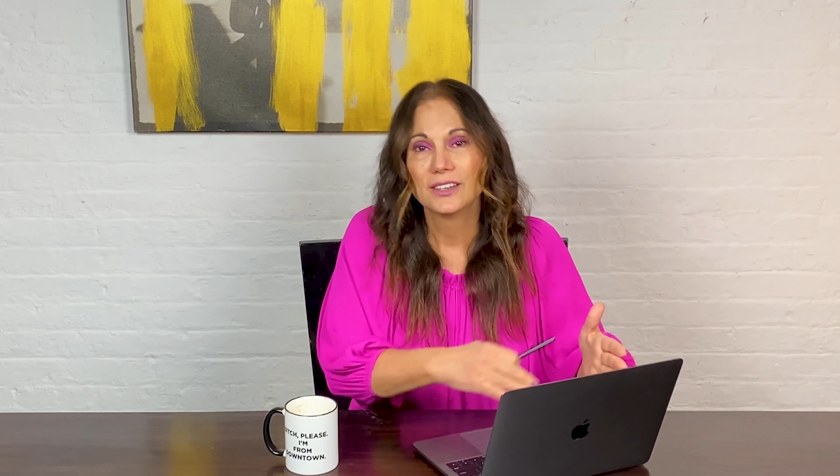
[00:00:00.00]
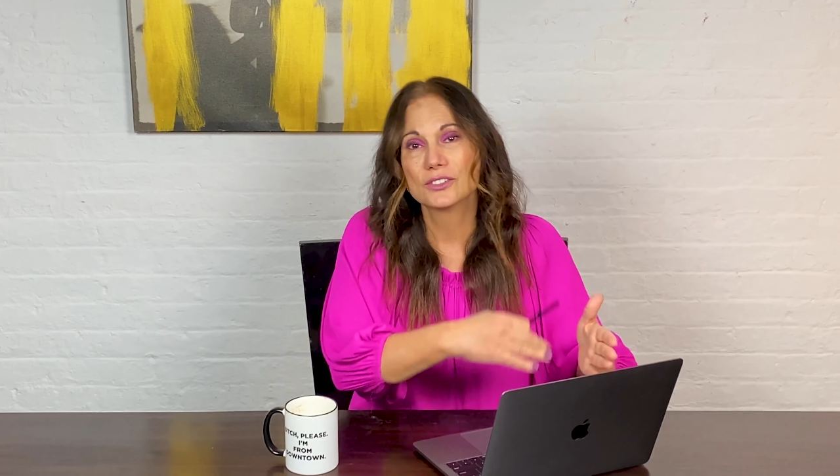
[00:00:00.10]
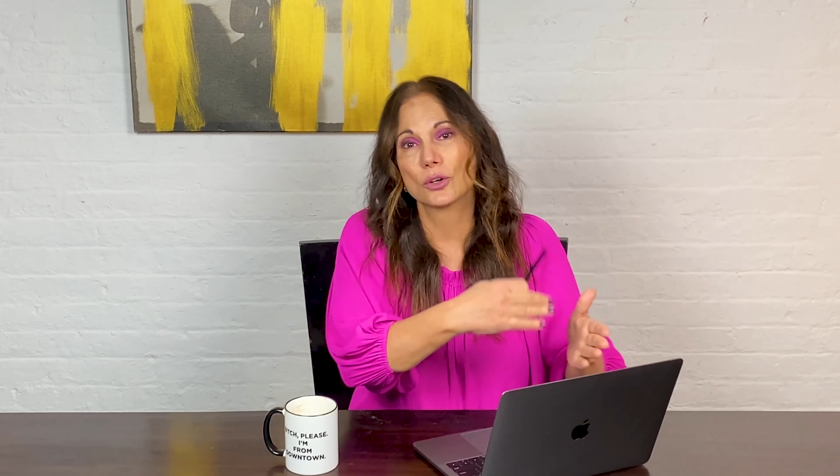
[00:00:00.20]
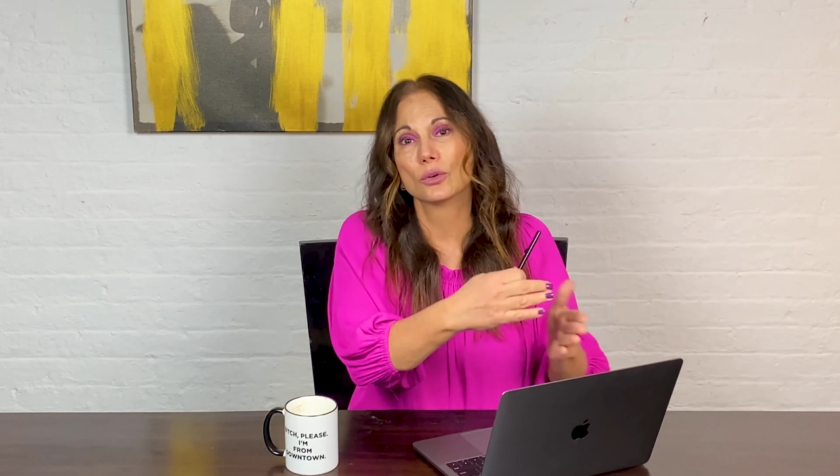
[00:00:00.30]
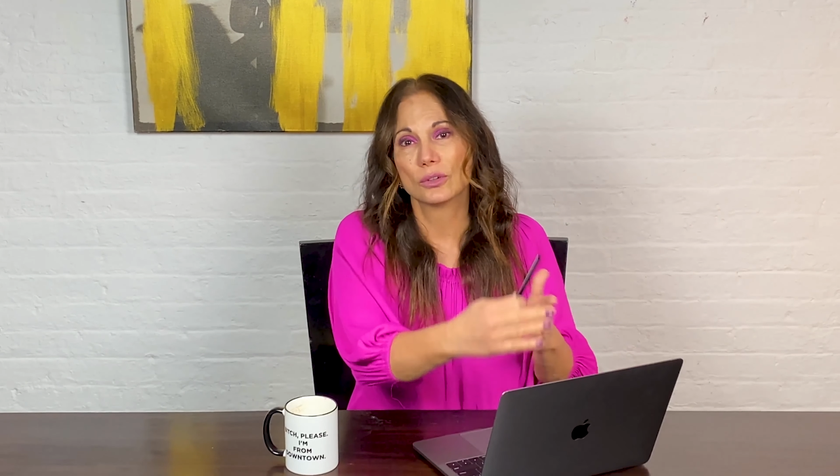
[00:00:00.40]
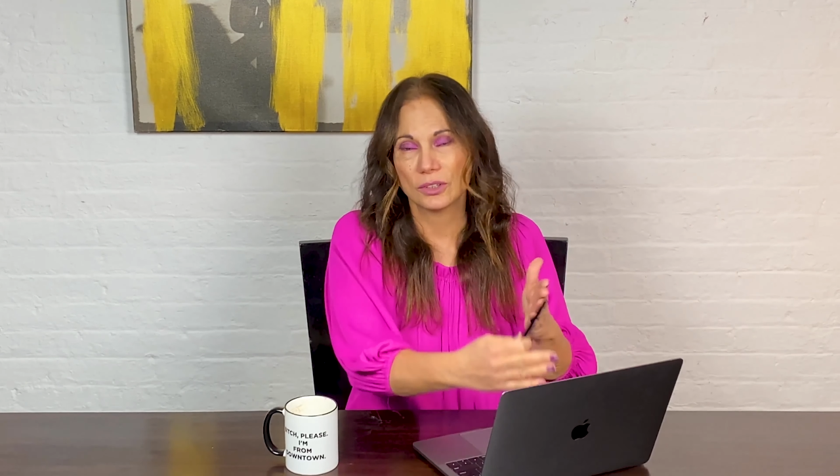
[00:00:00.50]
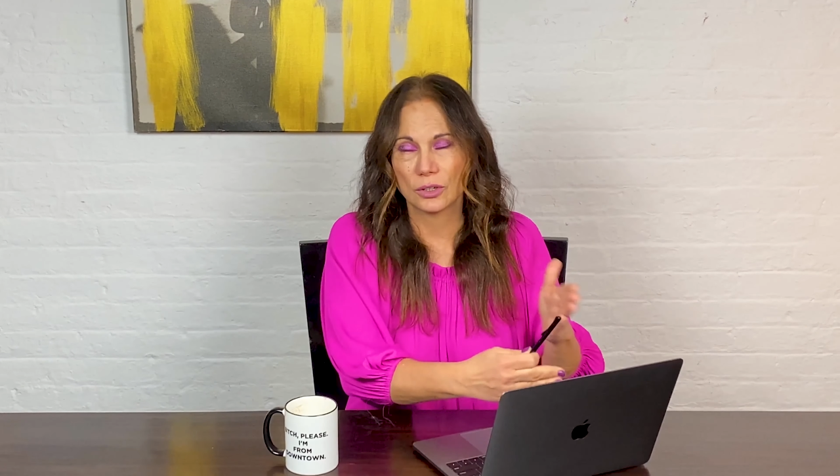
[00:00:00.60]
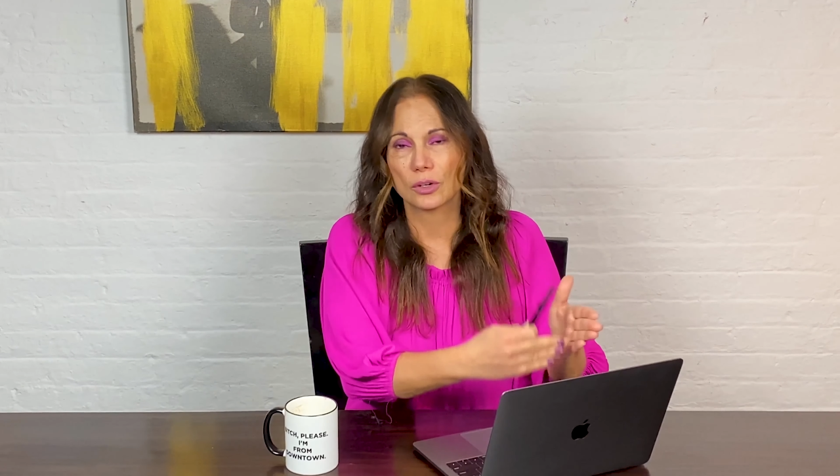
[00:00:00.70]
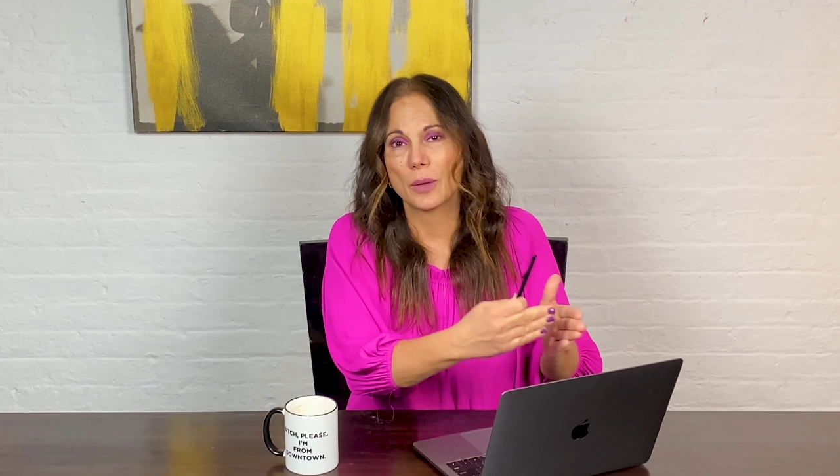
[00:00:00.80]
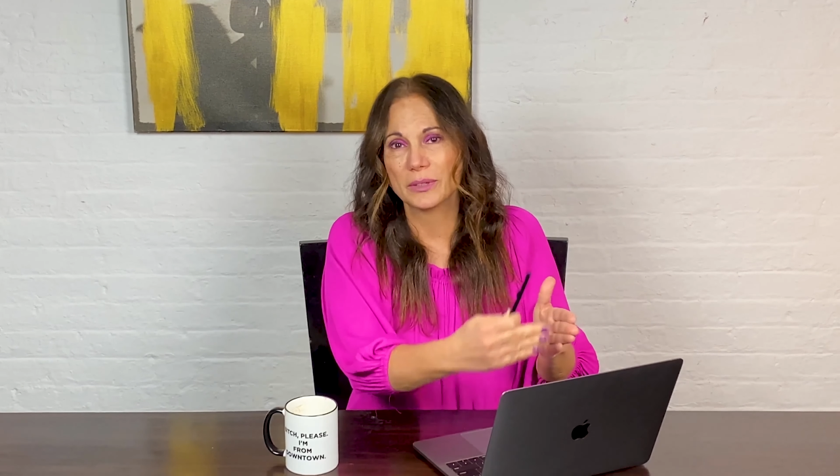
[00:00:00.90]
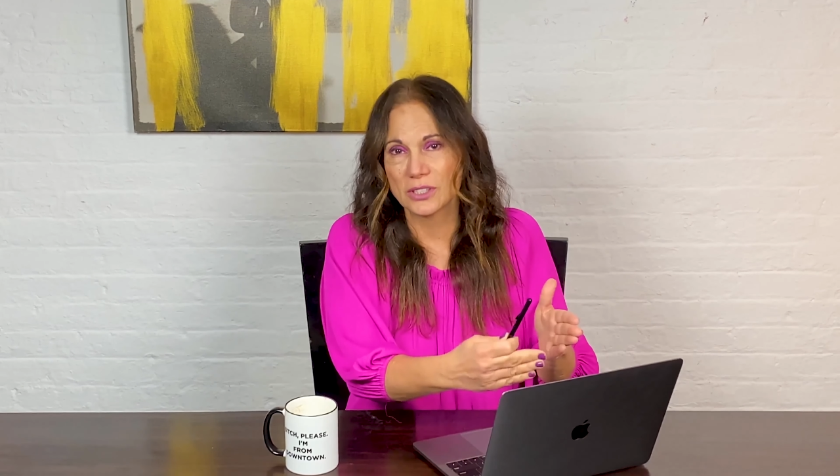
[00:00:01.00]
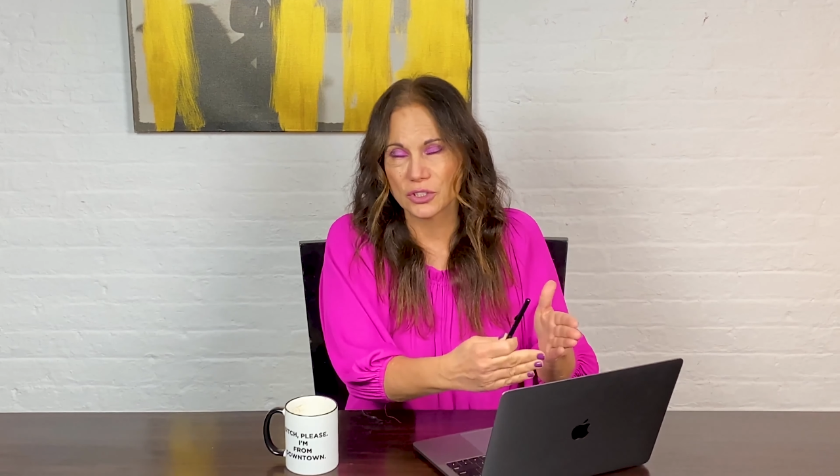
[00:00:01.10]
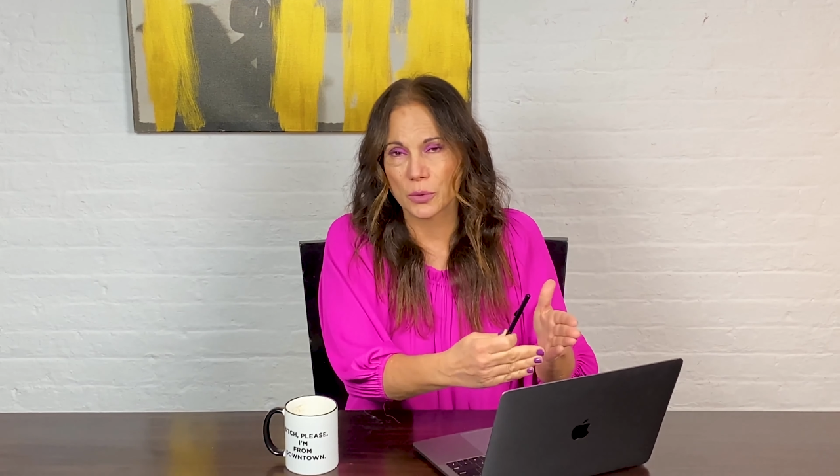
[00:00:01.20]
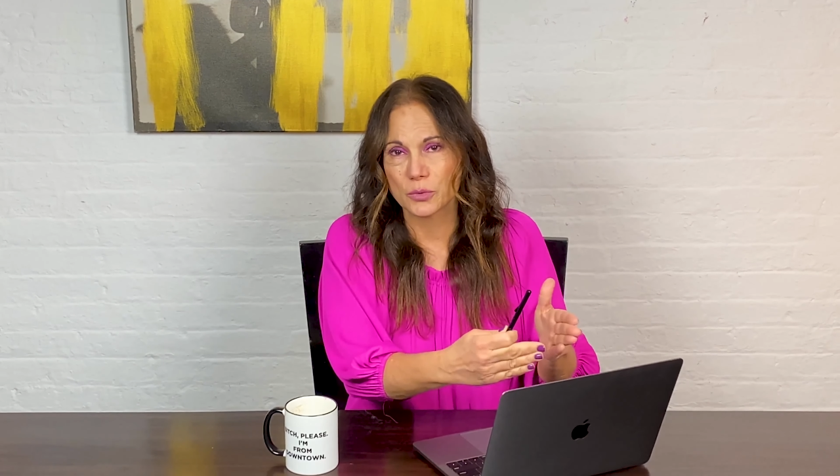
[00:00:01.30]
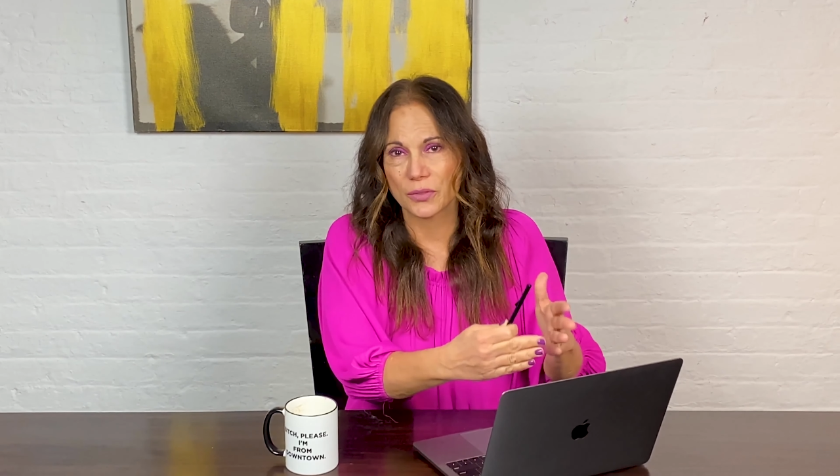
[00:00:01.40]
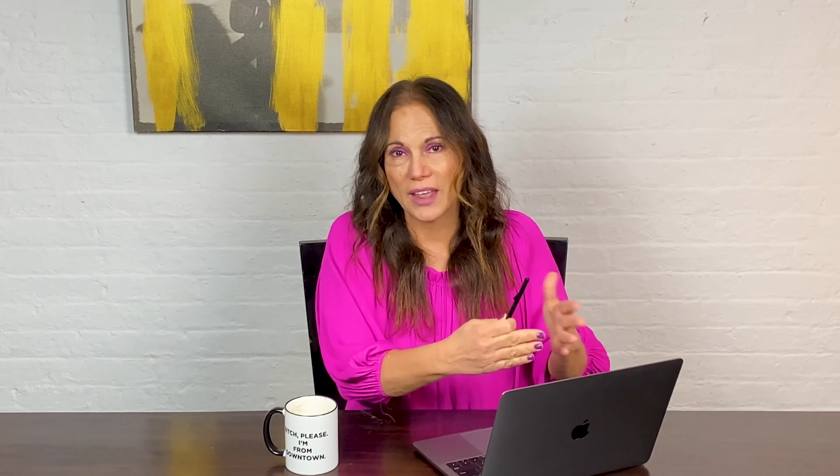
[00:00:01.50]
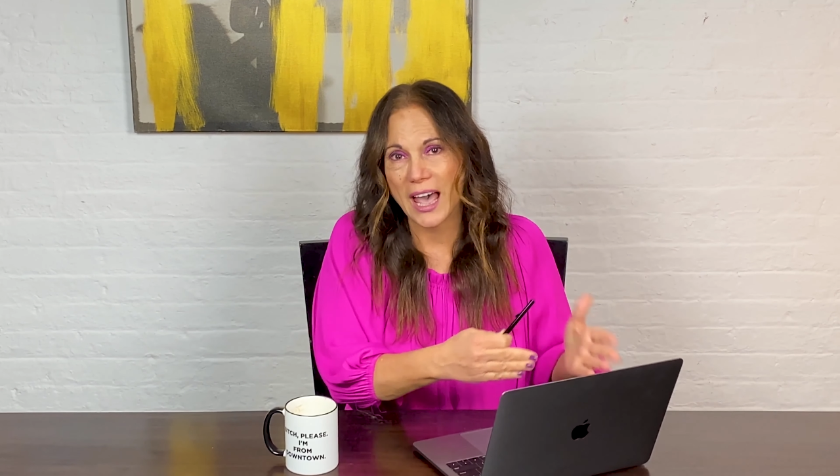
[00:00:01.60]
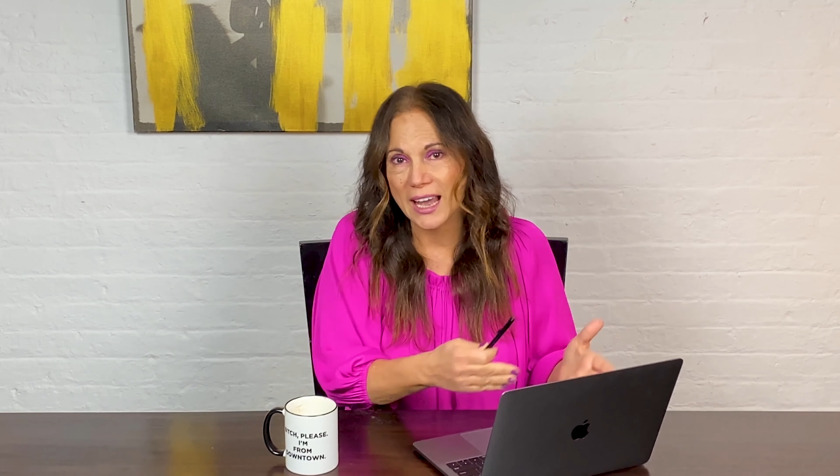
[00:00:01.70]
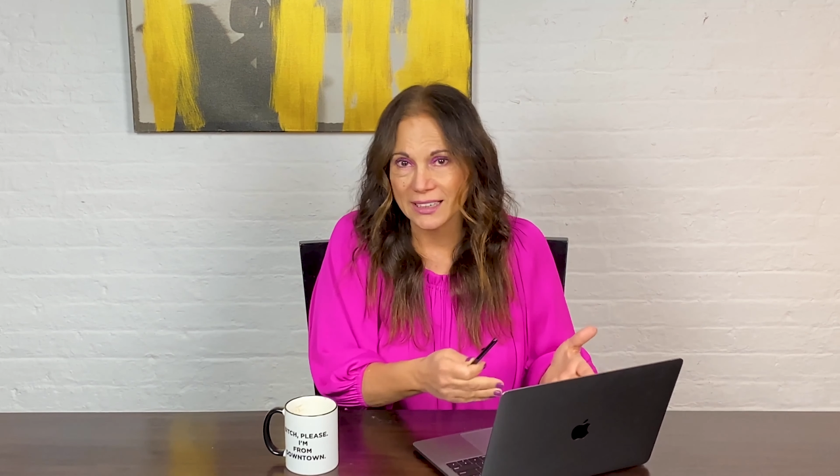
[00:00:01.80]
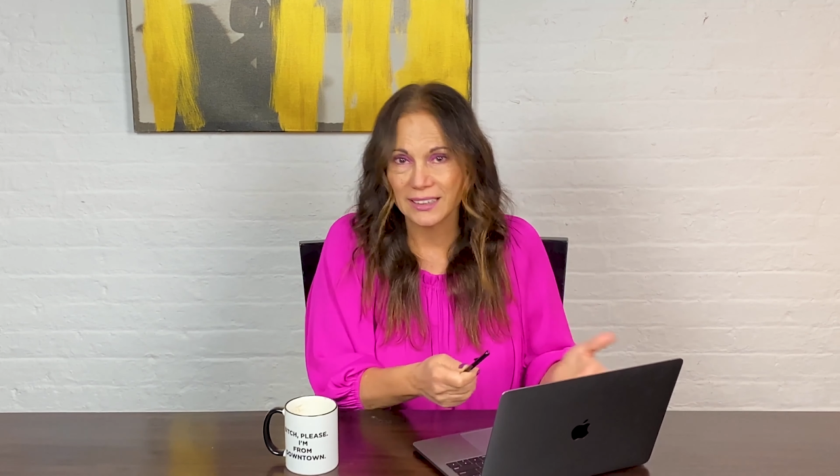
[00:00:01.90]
So you know, coming to terms with that,